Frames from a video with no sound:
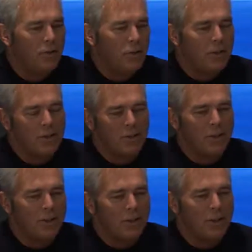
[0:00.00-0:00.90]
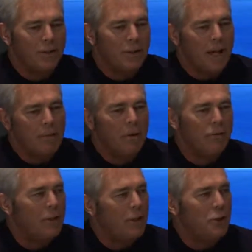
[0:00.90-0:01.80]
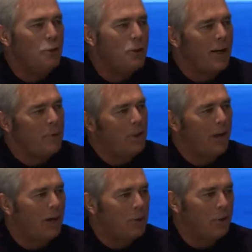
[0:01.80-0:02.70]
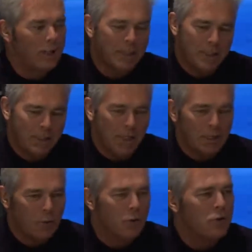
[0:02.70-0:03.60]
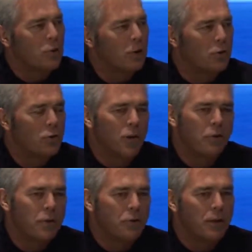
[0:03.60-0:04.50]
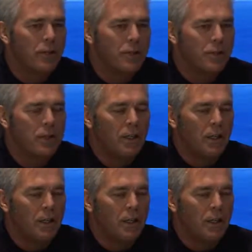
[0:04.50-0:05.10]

So is the name of the new API DirectX 10, or is it Windows Graphics Foundation?